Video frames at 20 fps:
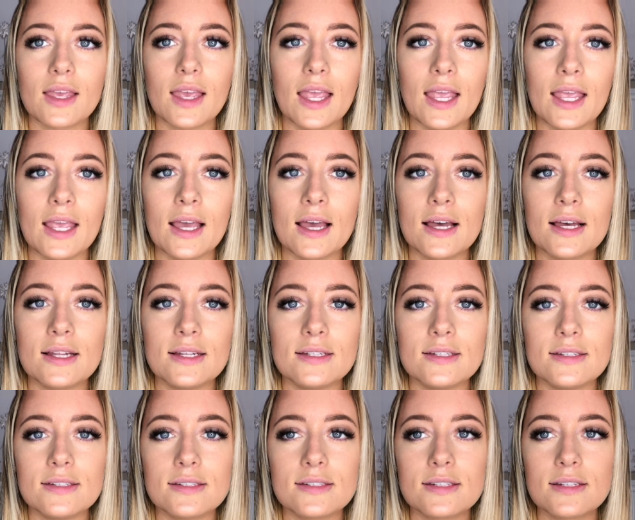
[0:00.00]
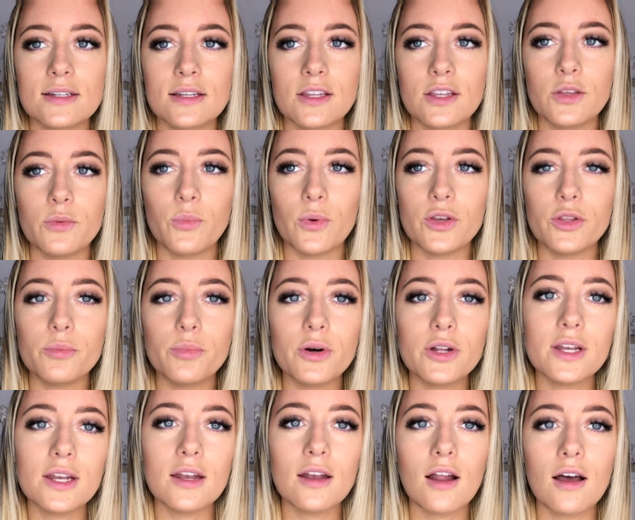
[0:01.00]
And when you
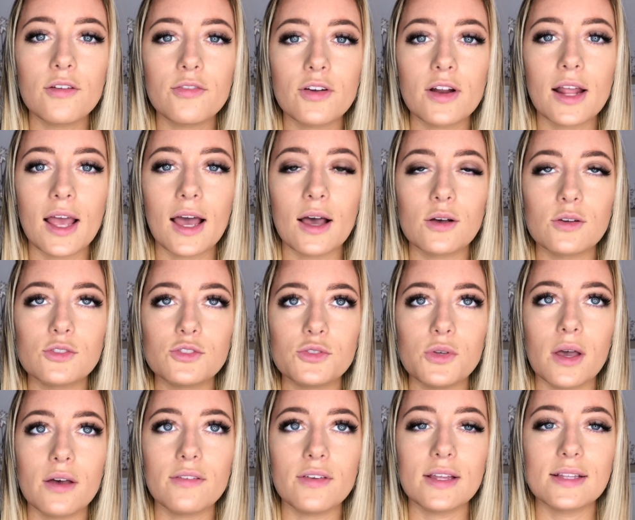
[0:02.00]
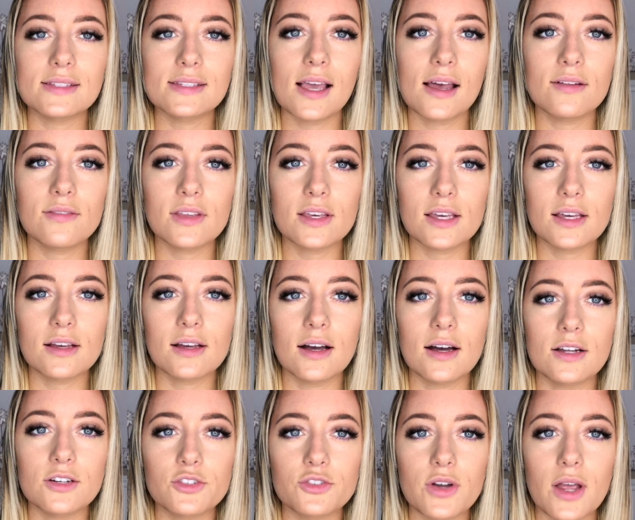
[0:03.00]
put in an offer on a house, it's kind of like a
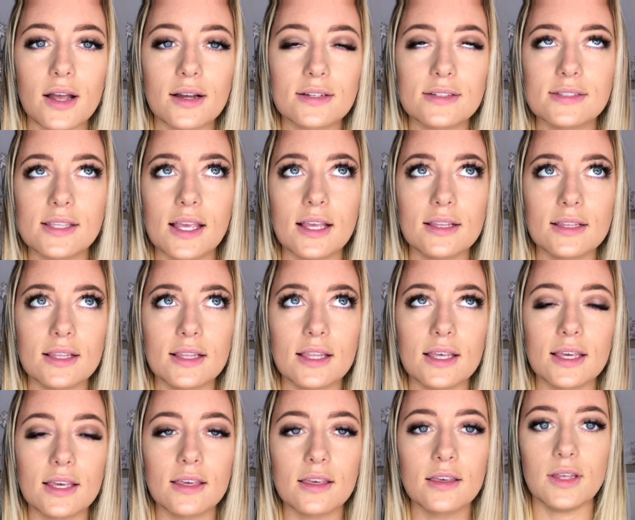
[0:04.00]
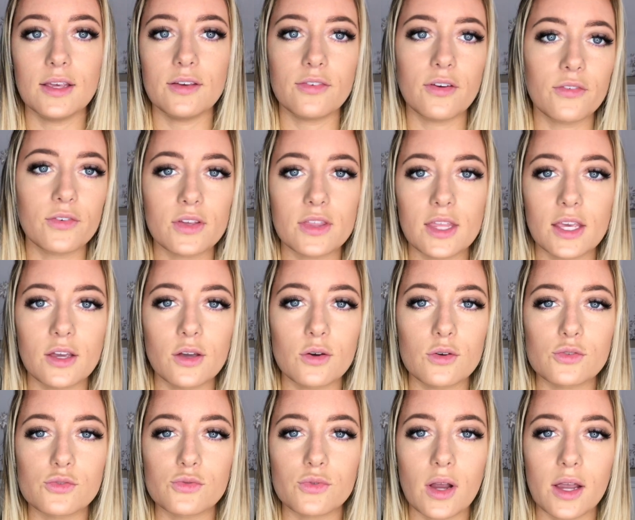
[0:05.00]
contract saying that like if everything
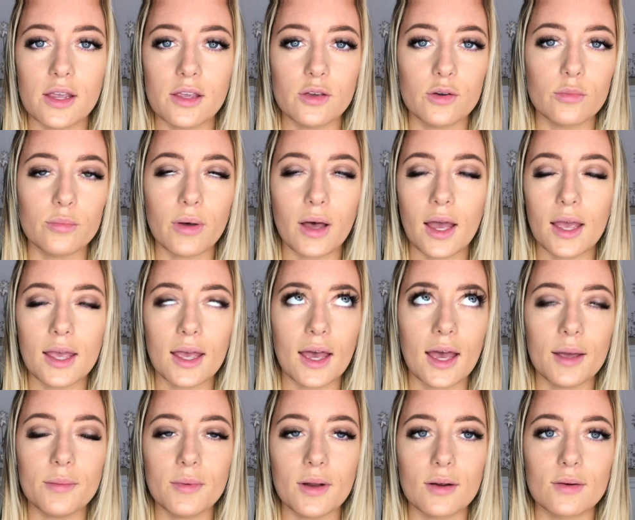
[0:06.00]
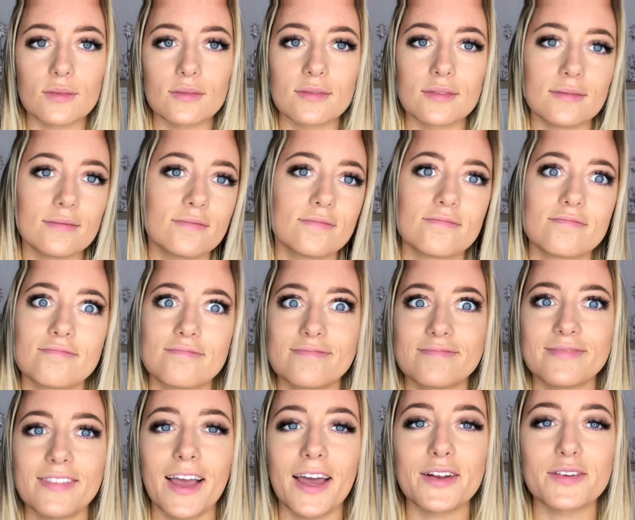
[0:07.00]
goes right, you'll buy it.
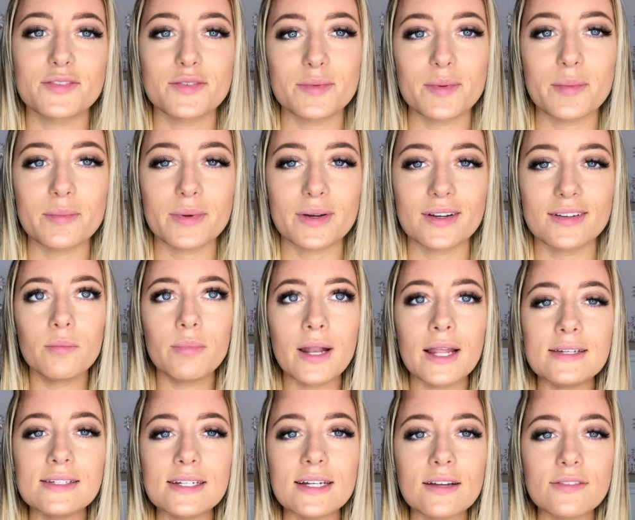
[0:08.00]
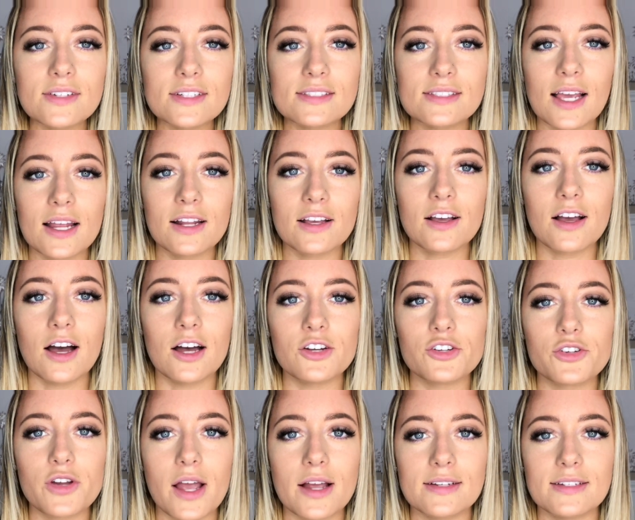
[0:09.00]
I don't remember. But I did have to sign a
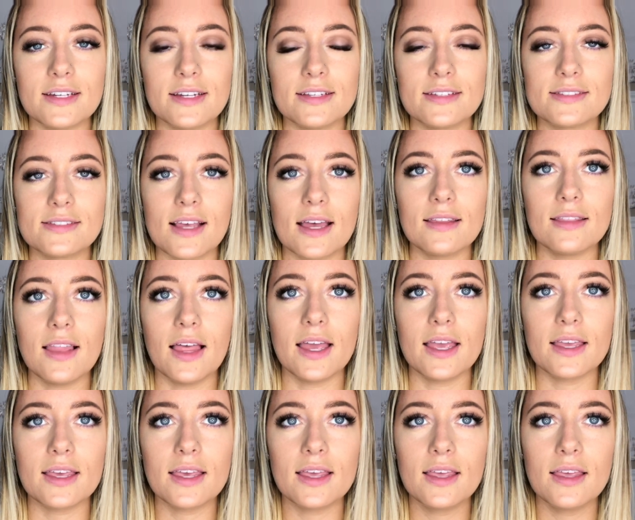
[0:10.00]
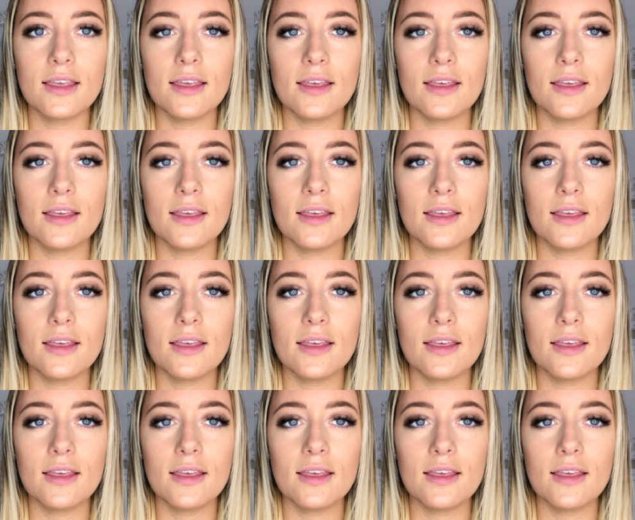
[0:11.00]
contract, and it said like